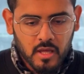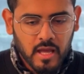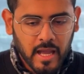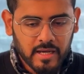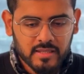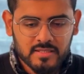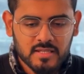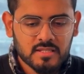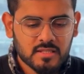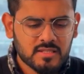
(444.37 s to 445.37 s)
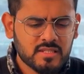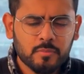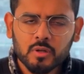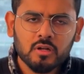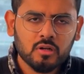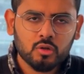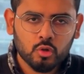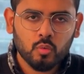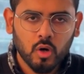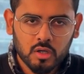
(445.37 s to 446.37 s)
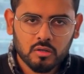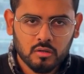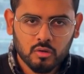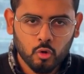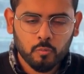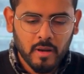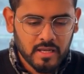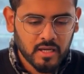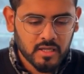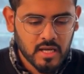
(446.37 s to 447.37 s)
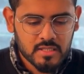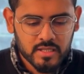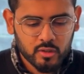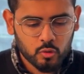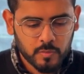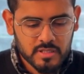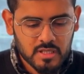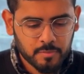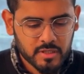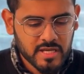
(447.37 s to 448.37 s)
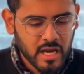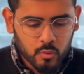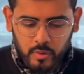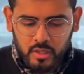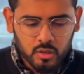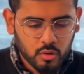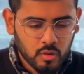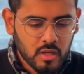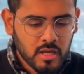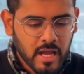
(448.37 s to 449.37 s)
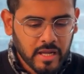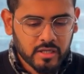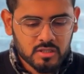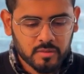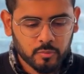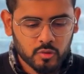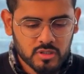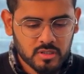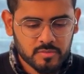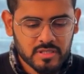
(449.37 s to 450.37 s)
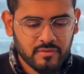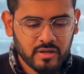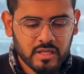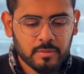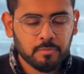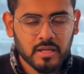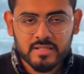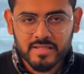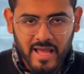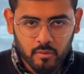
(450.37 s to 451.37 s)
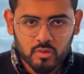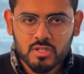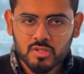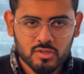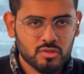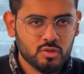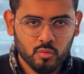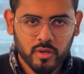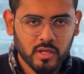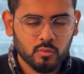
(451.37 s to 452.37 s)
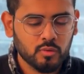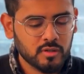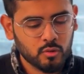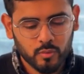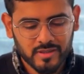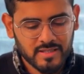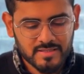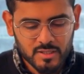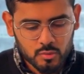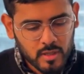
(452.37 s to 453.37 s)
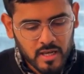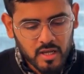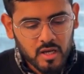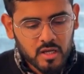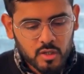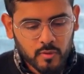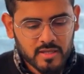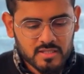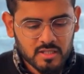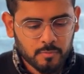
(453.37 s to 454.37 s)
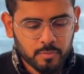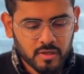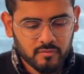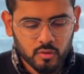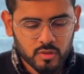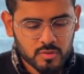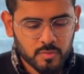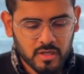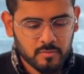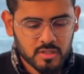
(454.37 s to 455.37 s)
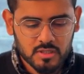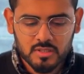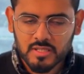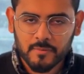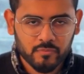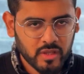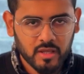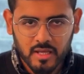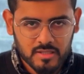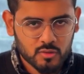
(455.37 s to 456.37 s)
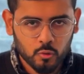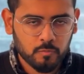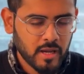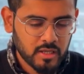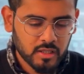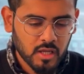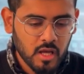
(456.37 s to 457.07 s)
And this is similar to what Copilot does. It opens up a chat window and it supports some 70+ languages. So we can work with this as well. You can see a preview. It's pretty much the same thing as Copilot.